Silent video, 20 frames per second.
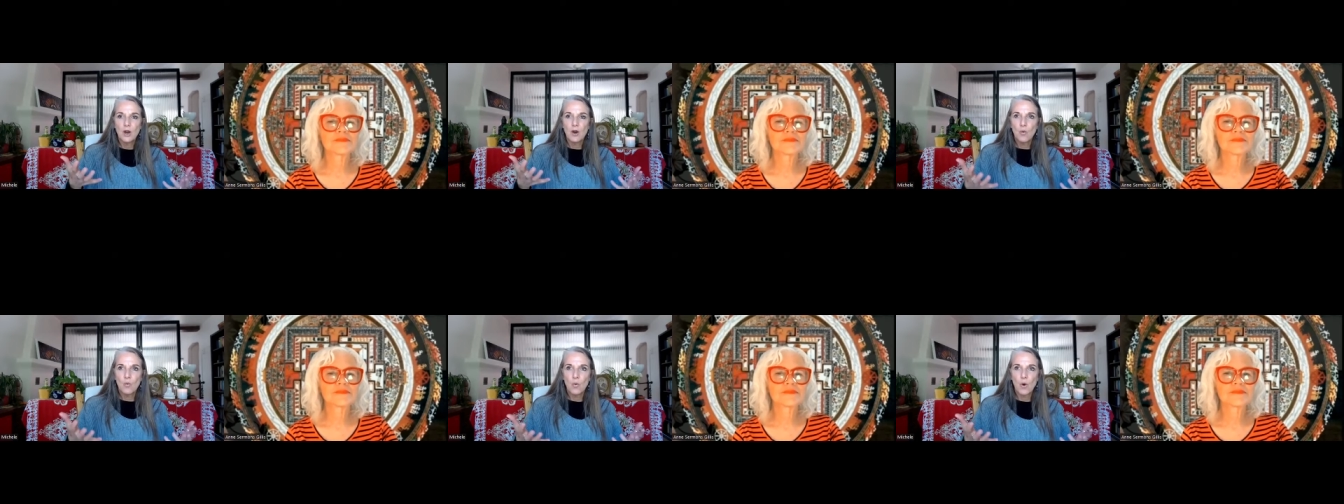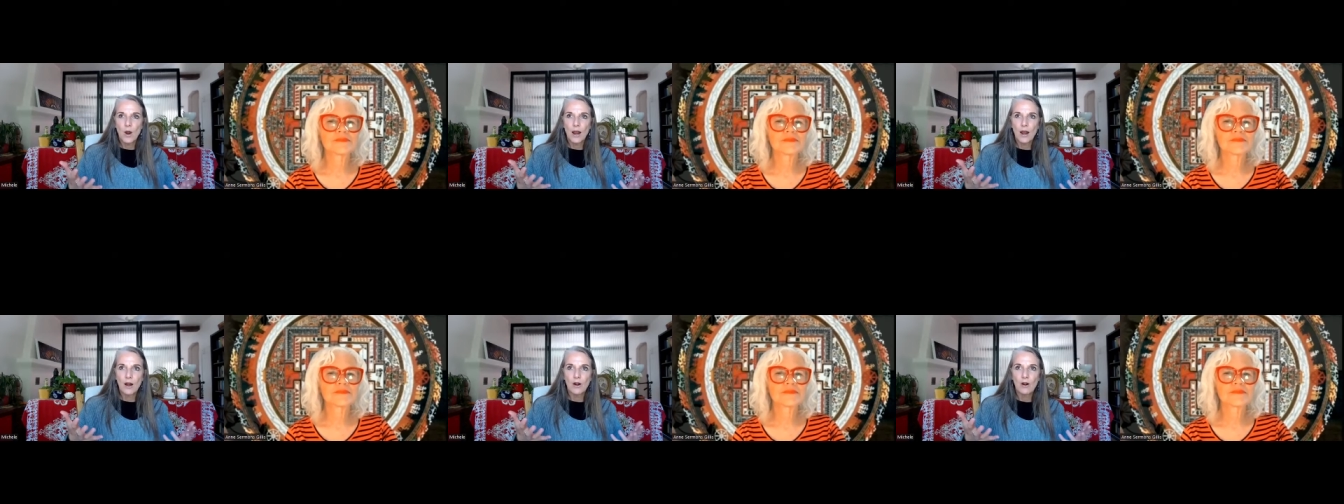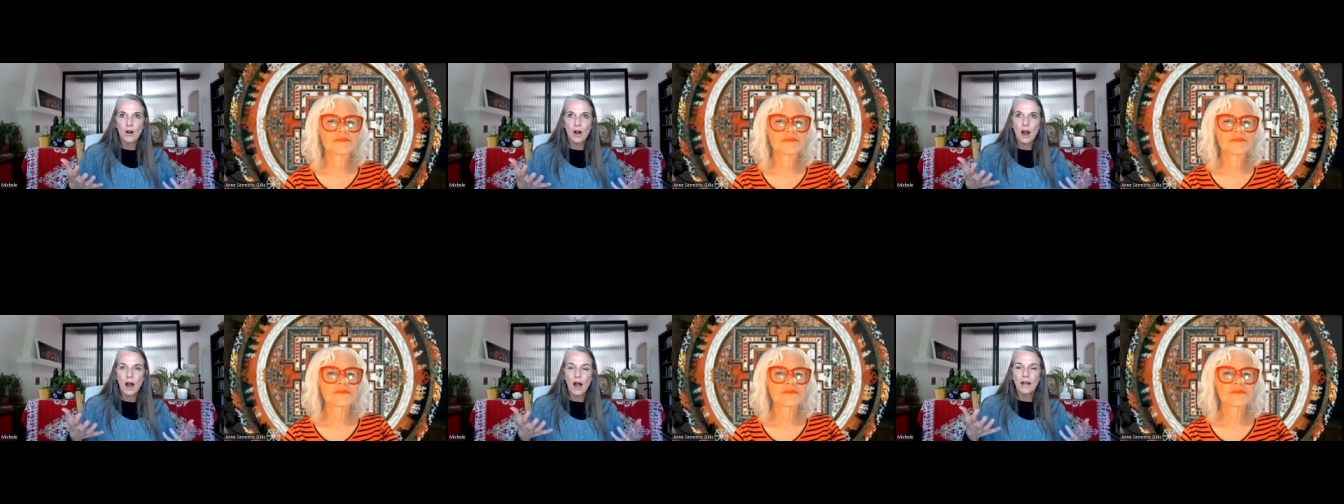
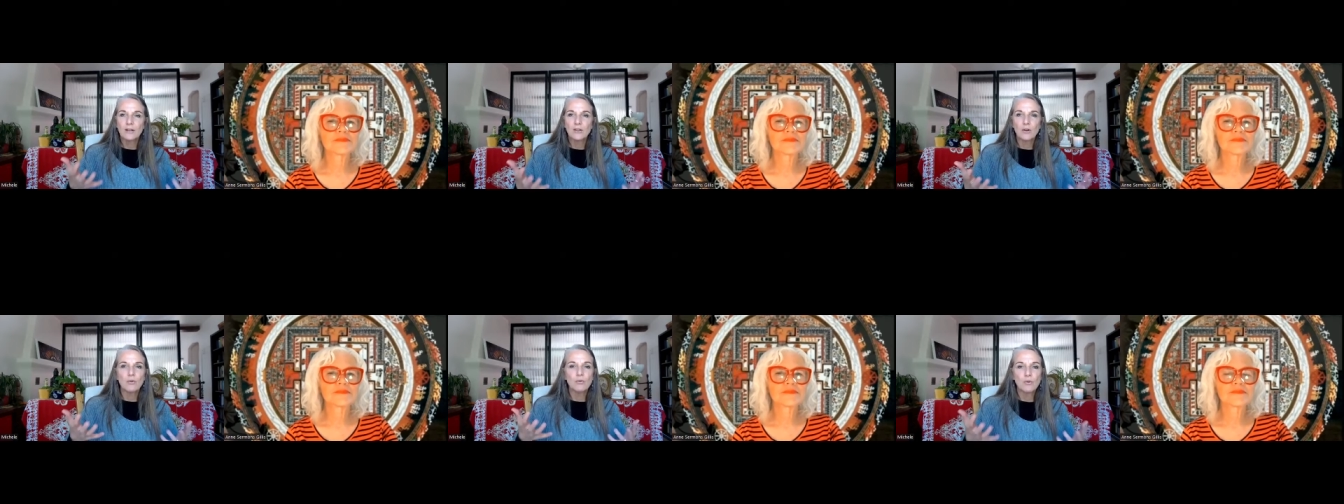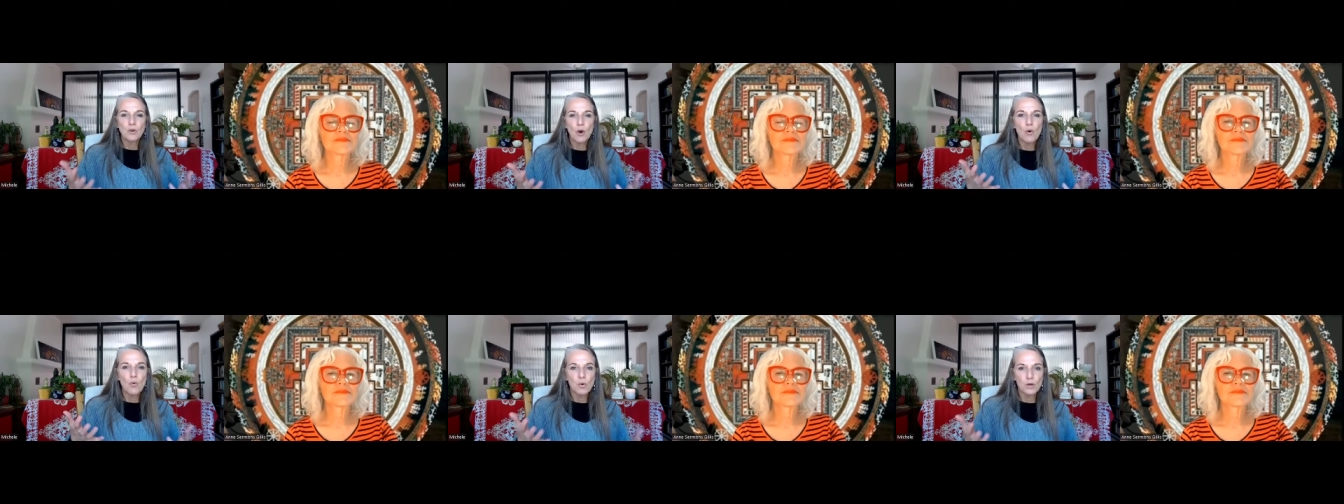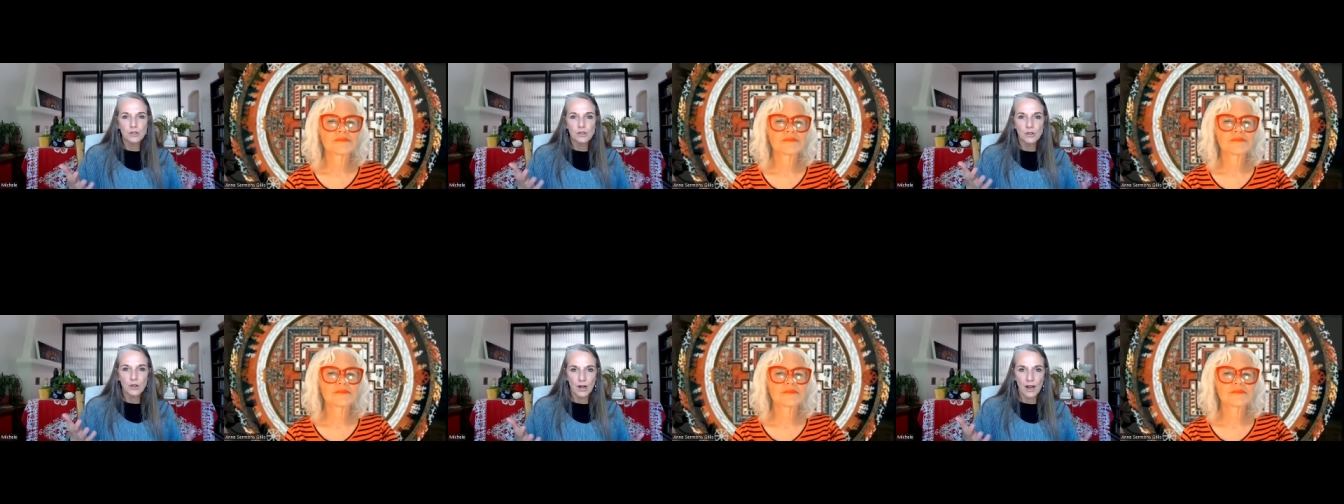where I don't know
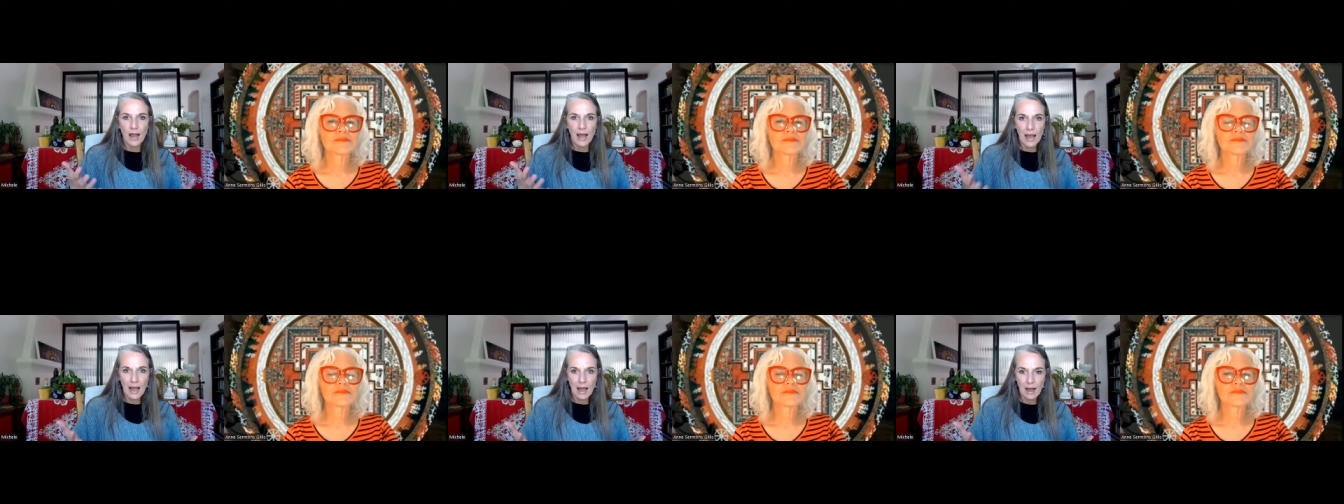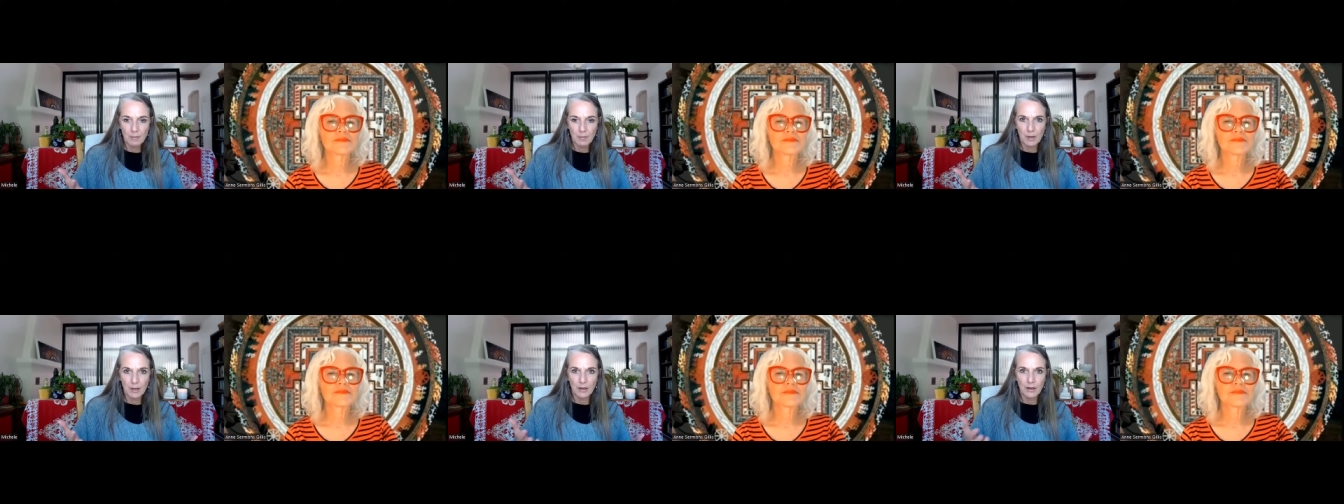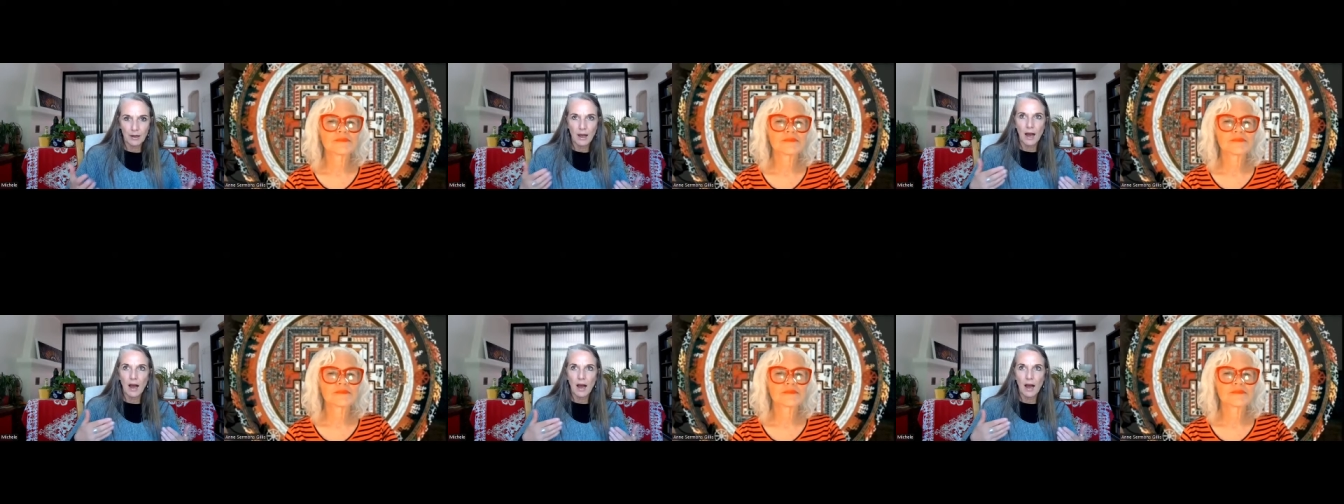what's going to happen.